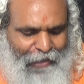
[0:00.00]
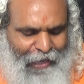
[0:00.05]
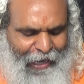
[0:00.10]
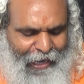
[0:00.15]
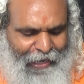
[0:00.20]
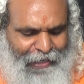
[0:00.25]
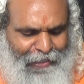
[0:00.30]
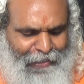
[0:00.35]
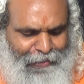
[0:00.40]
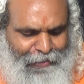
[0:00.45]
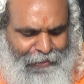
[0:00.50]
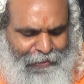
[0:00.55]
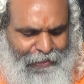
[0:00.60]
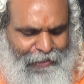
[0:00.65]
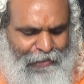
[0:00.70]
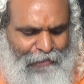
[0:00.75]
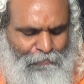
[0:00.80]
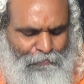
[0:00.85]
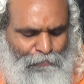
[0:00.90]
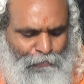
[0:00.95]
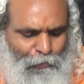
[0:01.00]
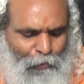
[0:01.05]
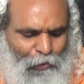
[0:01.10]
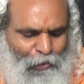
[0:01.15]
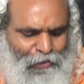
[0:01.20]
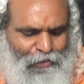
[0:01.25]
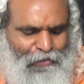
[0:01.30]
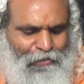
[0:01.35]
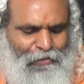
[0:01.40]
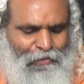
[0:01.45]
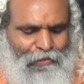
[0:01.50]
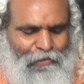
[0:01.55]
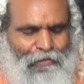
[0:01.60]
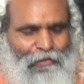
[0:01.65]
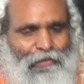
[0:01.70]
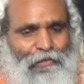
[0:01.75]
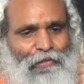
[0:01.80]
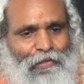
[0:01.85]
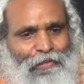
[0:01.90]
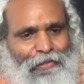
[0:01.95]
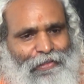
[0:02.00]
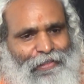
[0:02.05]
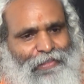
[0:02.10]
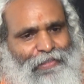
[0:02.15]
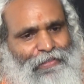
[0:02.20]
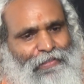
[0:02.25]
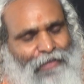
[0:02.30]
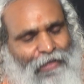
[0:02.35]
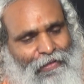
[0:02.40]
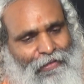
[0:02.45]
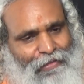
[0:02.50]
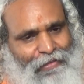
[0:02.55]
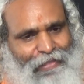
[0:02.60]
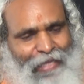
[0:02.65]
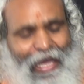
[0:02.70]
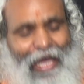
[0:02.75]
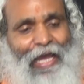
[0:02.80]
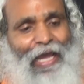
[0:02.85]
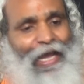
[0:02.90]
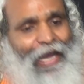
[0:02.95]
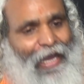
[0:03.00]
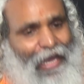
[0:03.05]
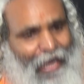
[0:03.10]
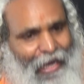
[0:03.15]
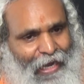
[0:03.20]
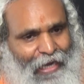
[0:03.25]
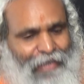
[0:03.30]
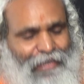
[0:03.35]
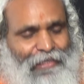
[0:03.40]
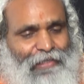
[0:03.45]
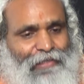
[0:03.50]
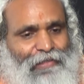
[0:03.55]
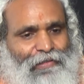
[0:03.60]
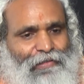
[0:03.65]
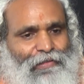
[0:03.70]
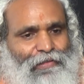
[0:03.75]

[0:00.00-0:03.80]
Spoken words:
I need both the Sraddha and